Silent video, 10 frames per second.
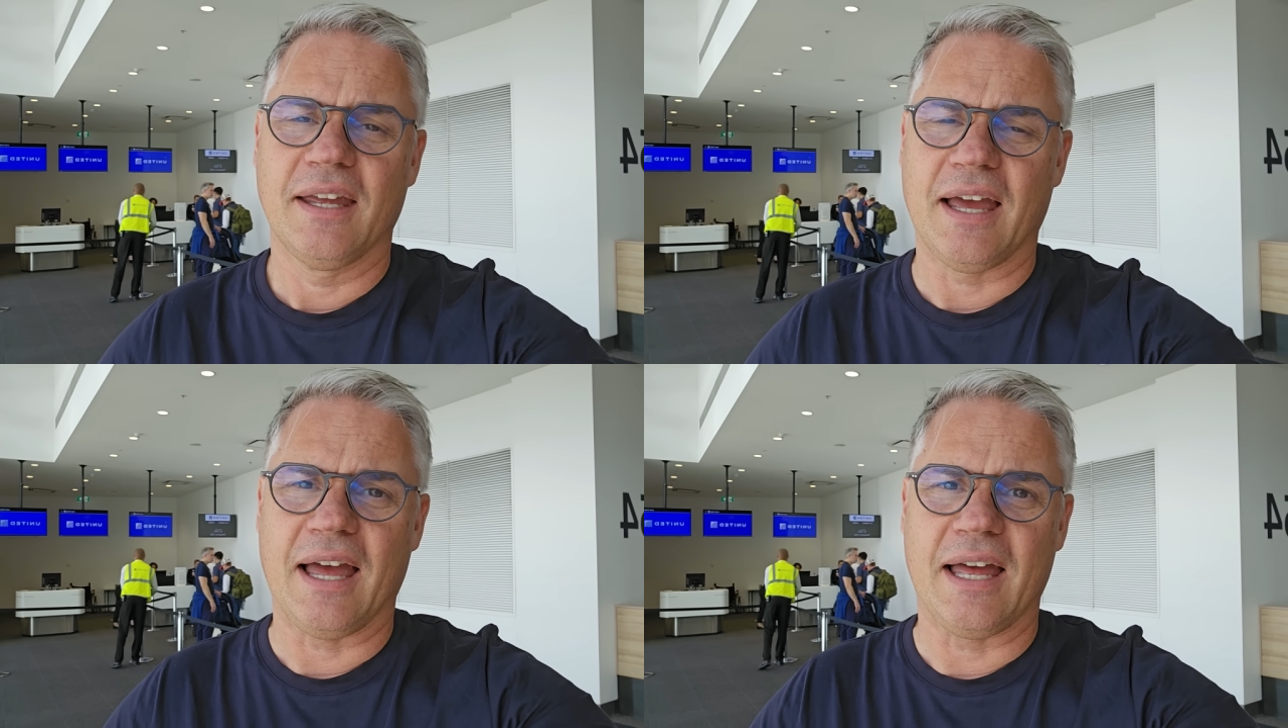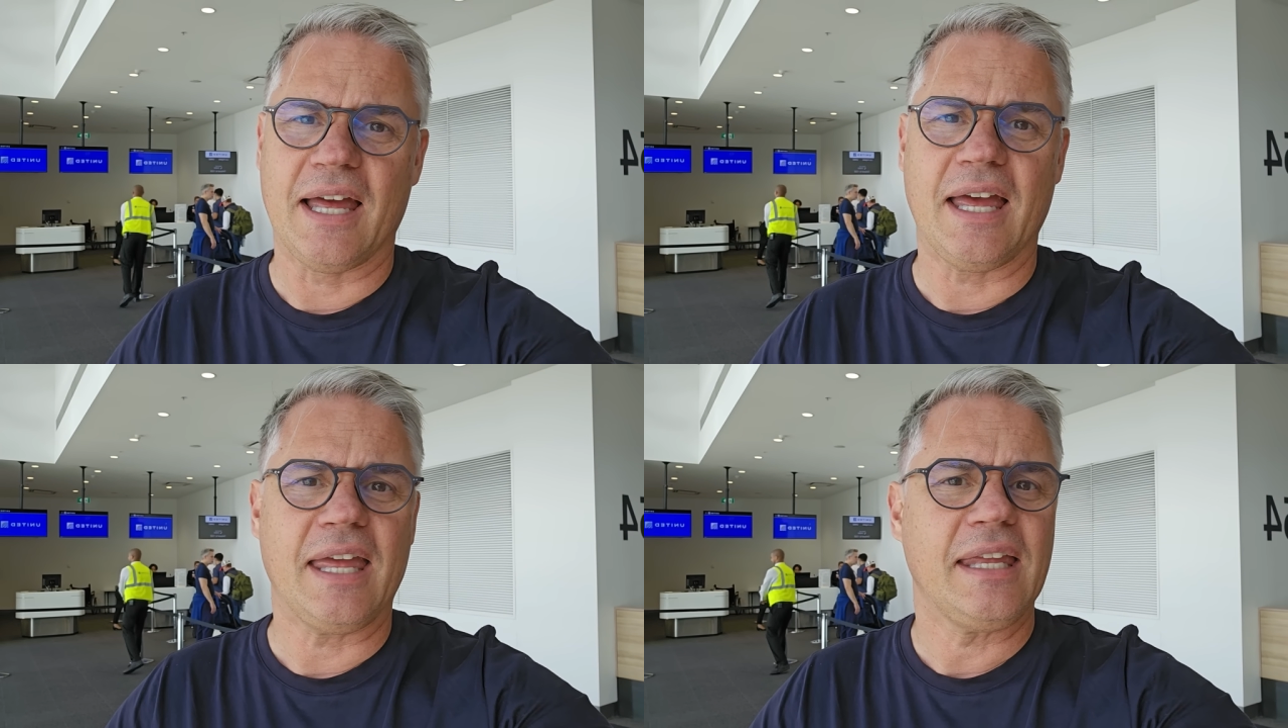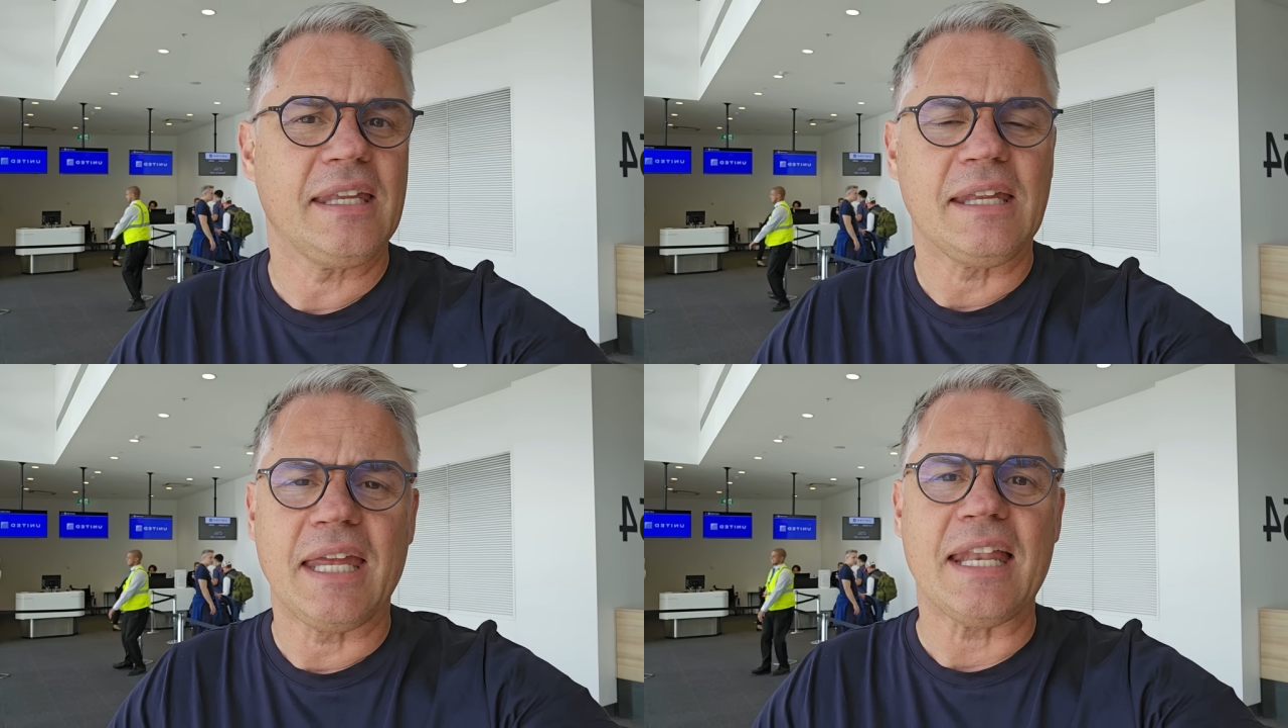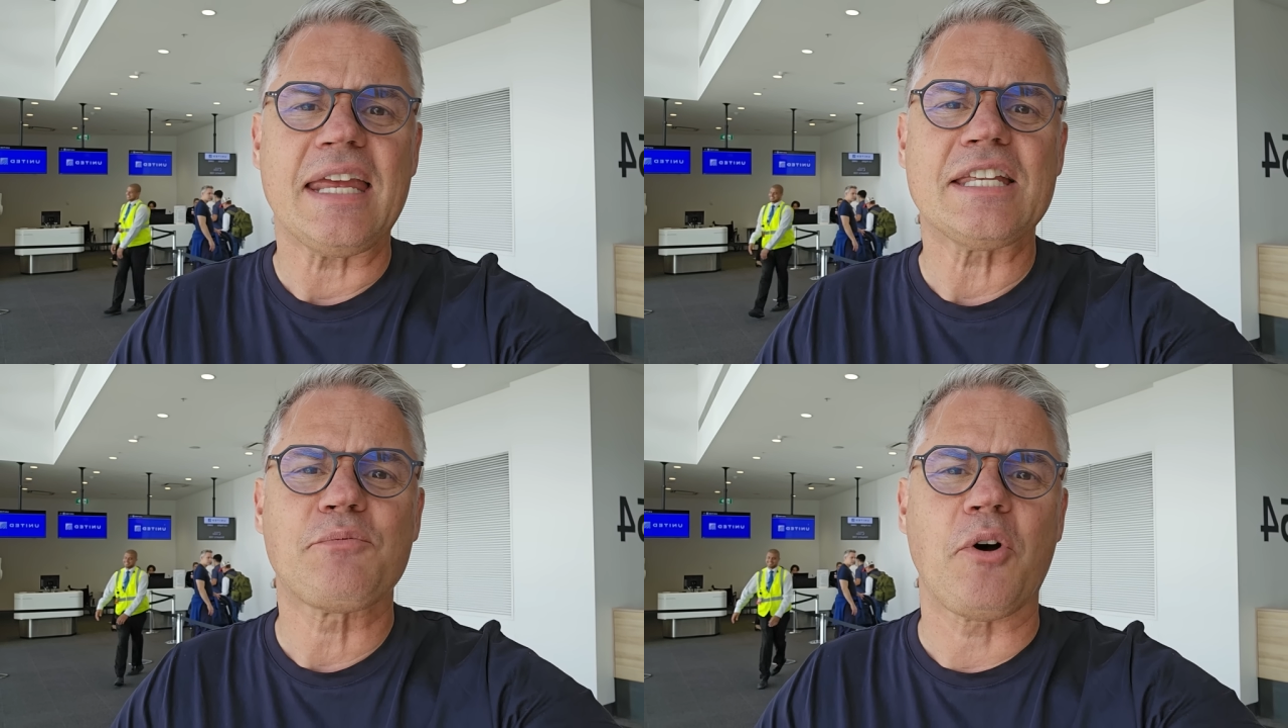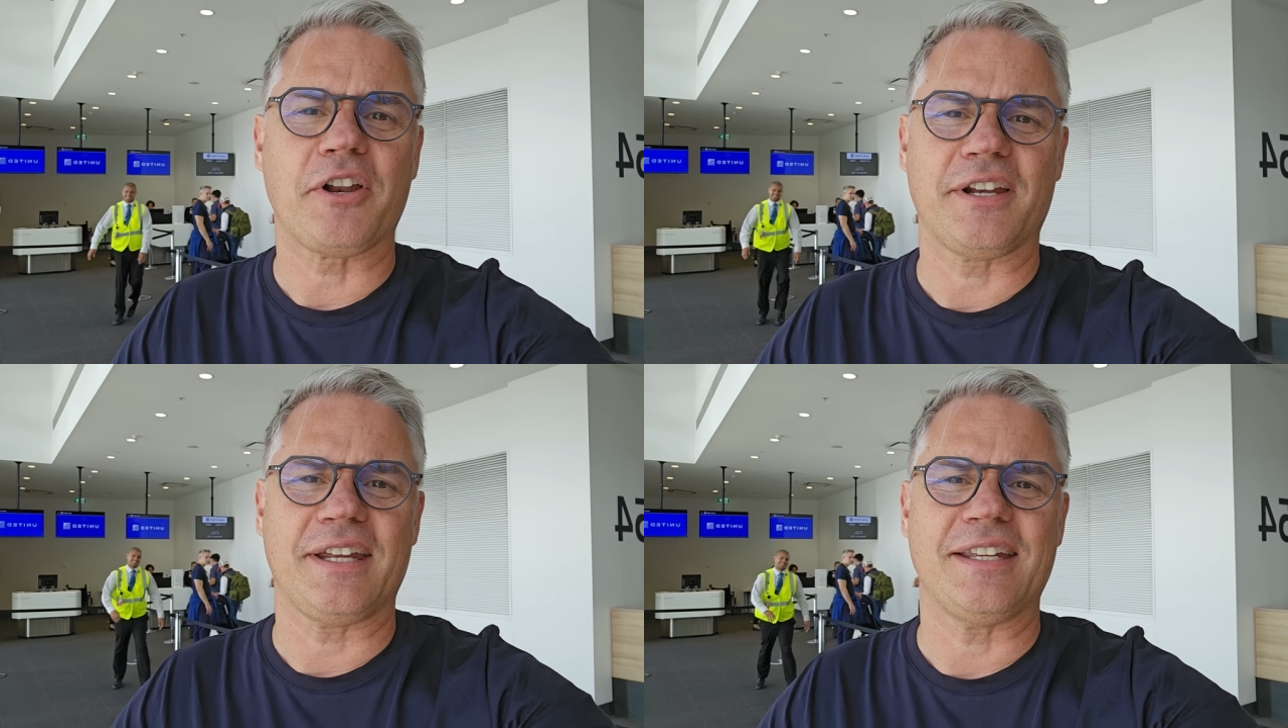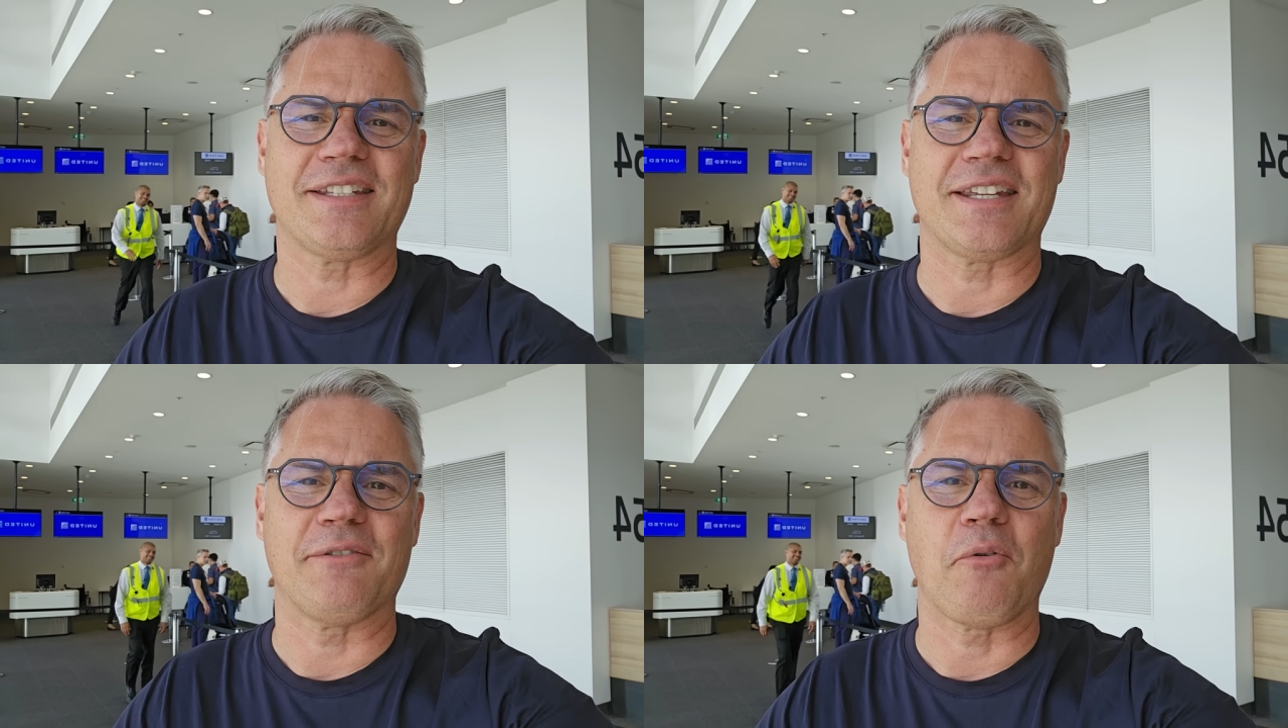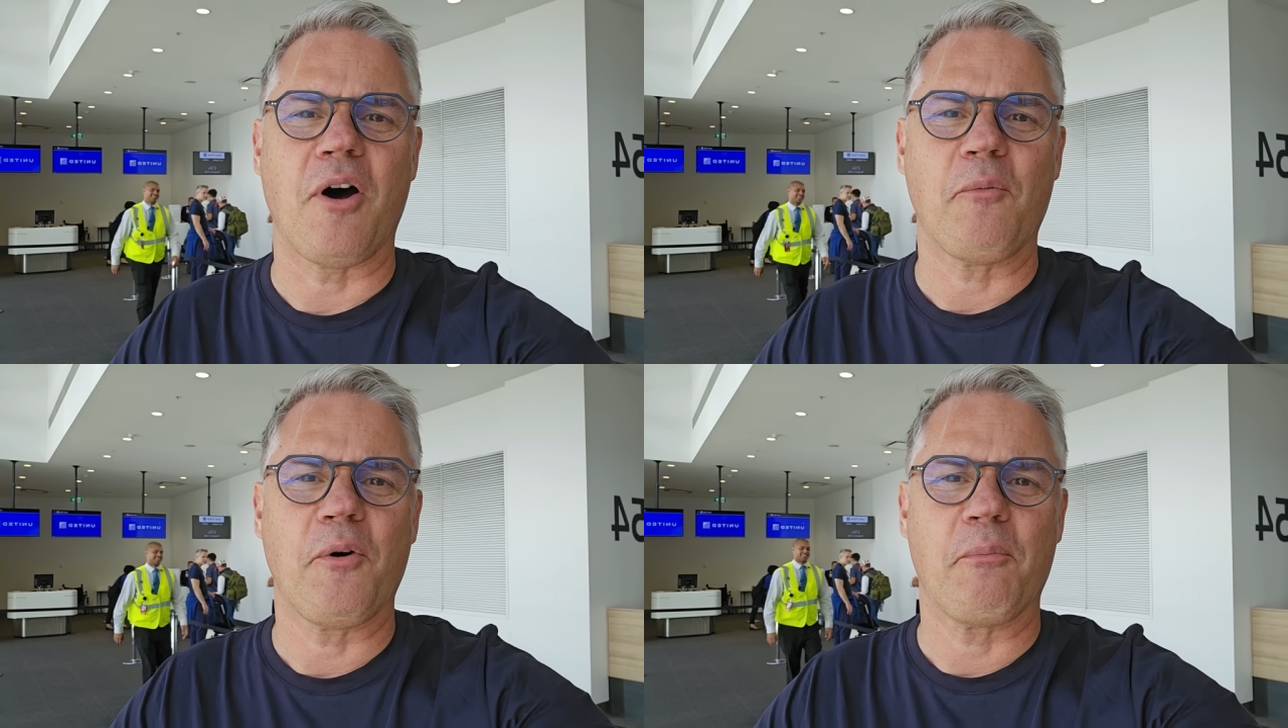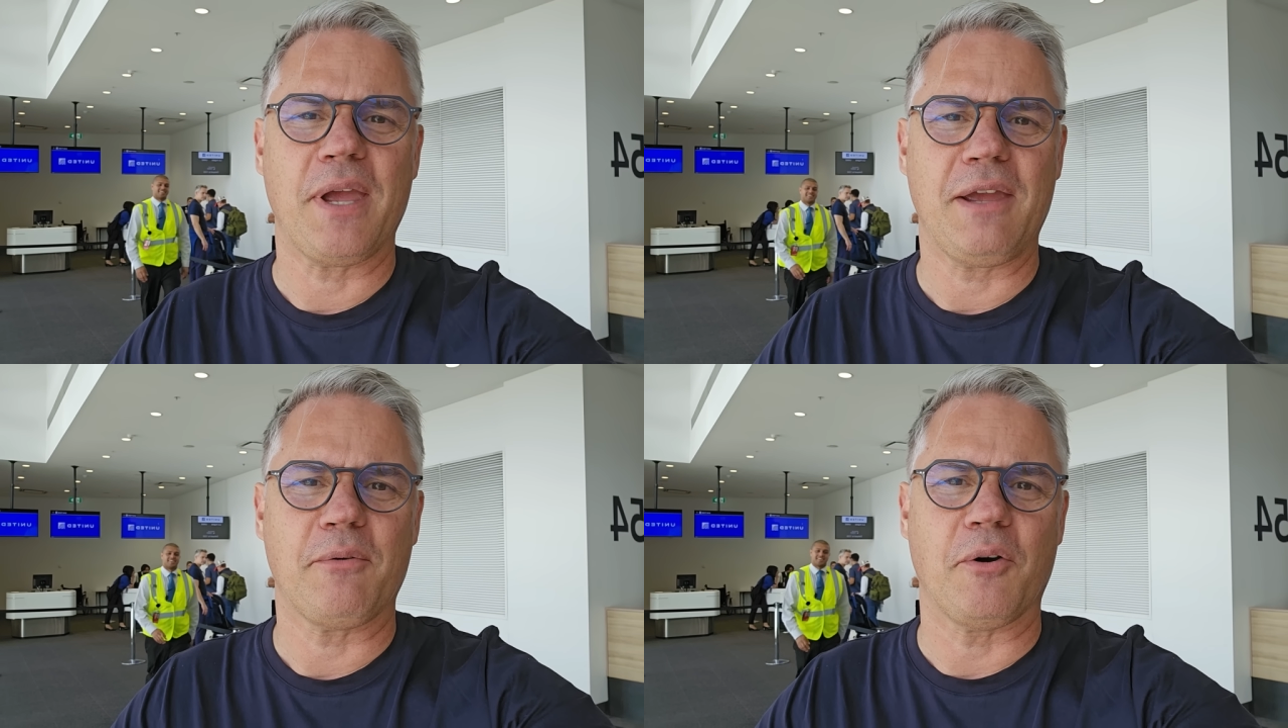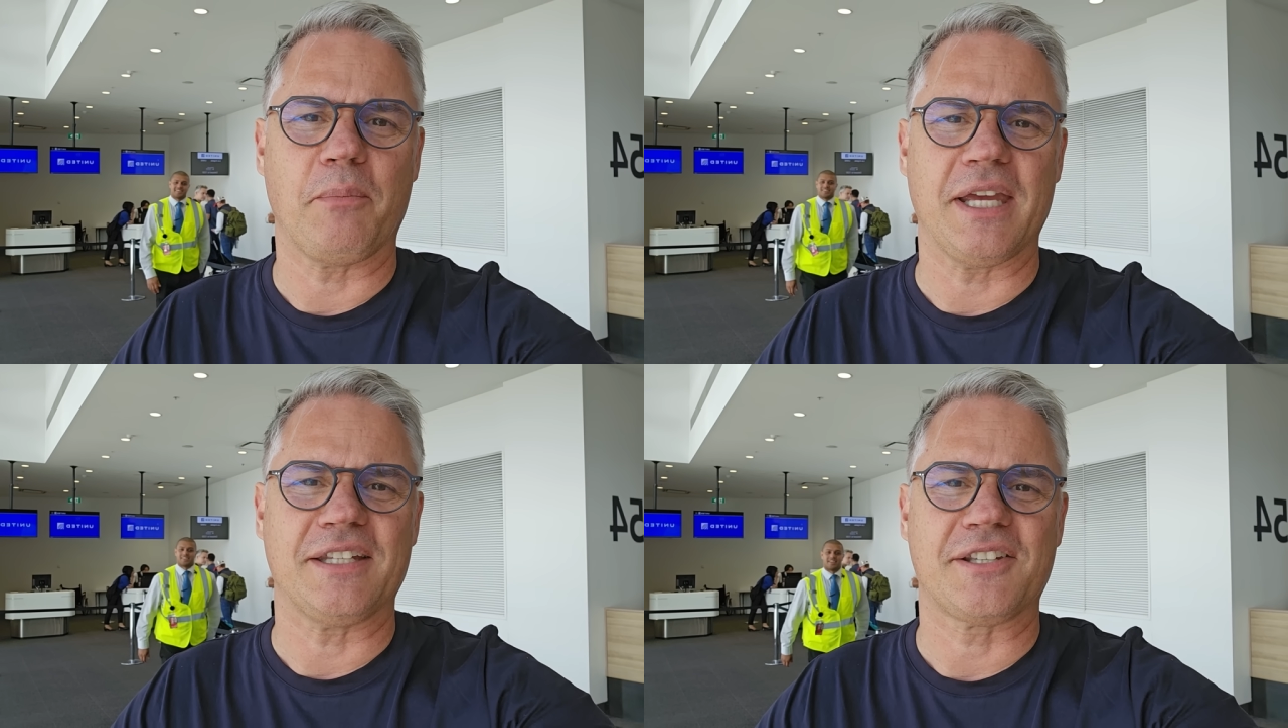Uh, it is what it is, and what will be will be.